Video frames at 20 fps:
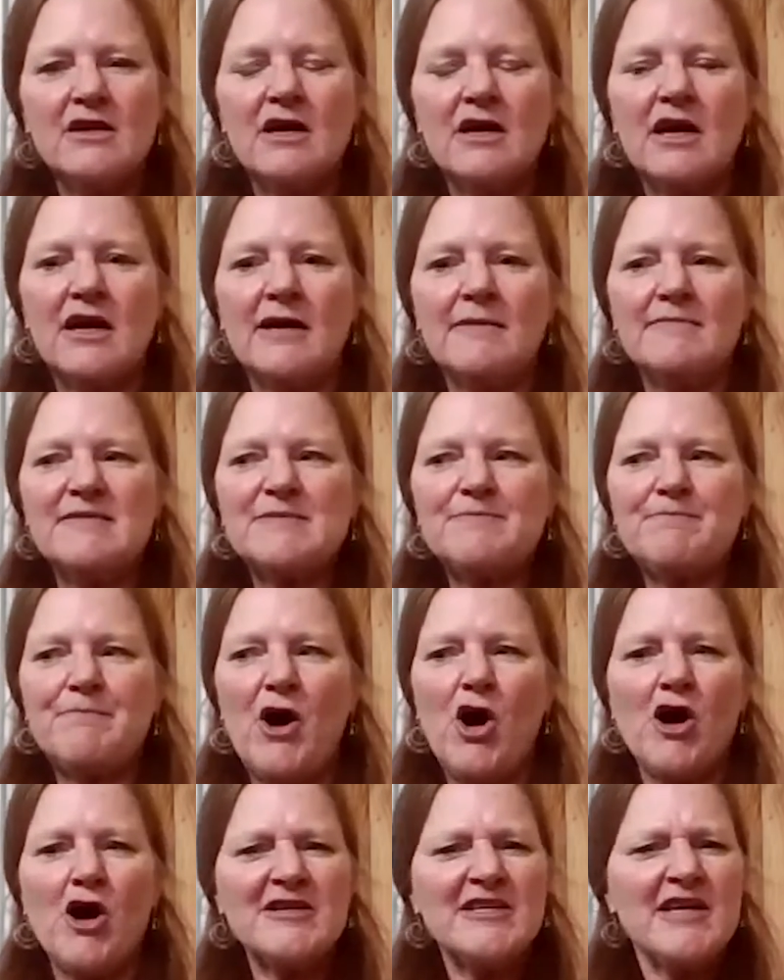It's
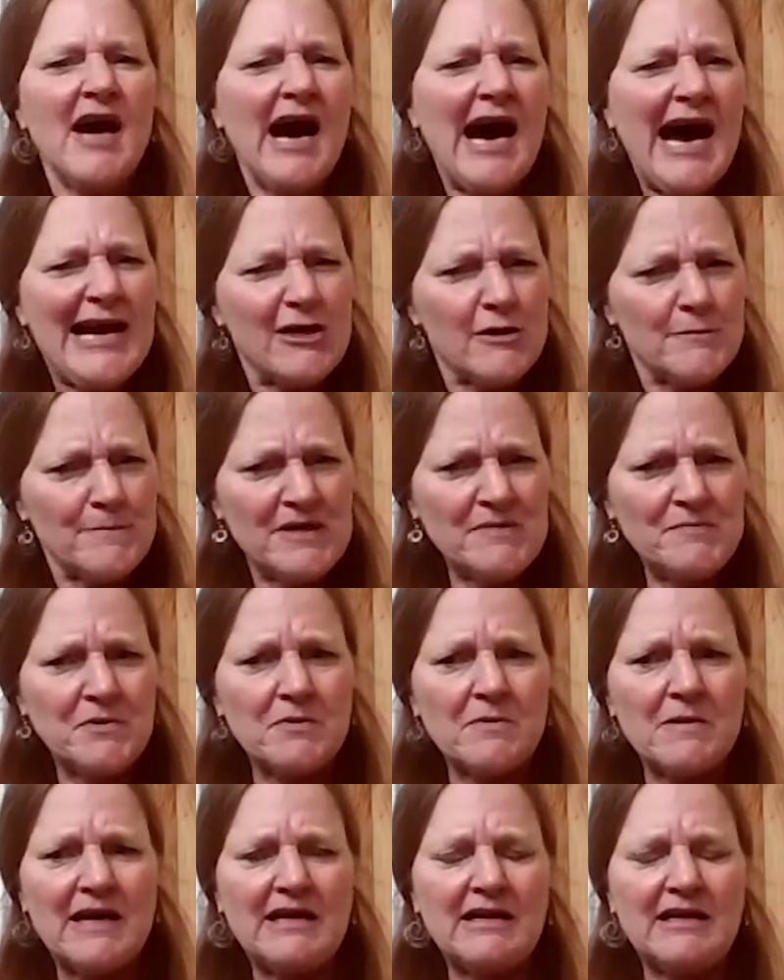hard to hire people
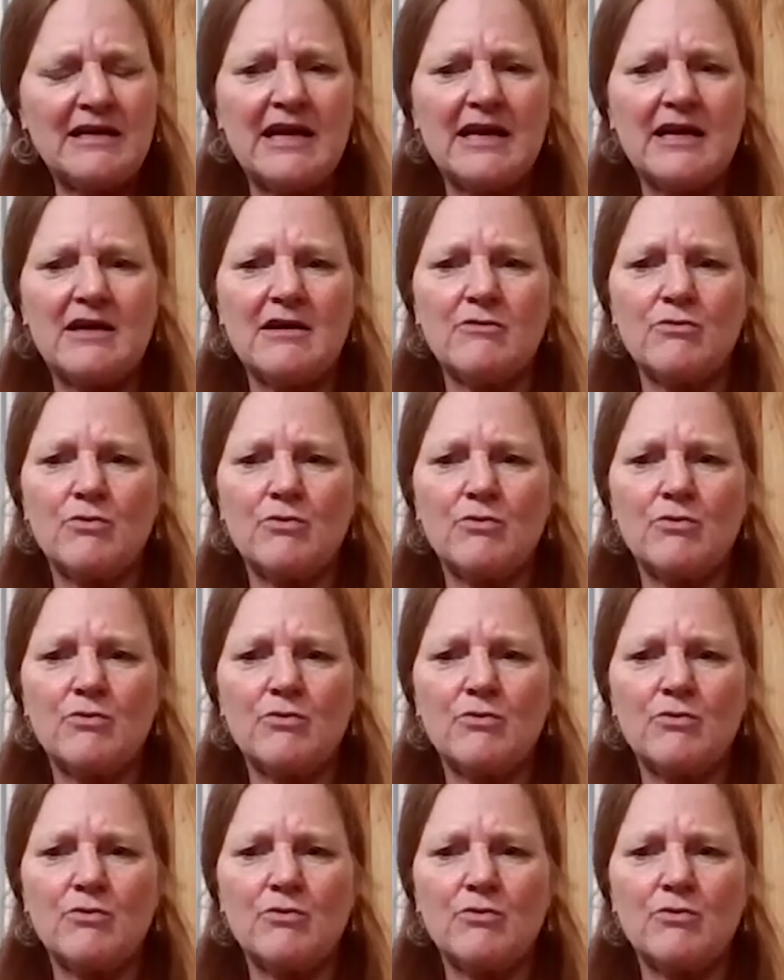right now.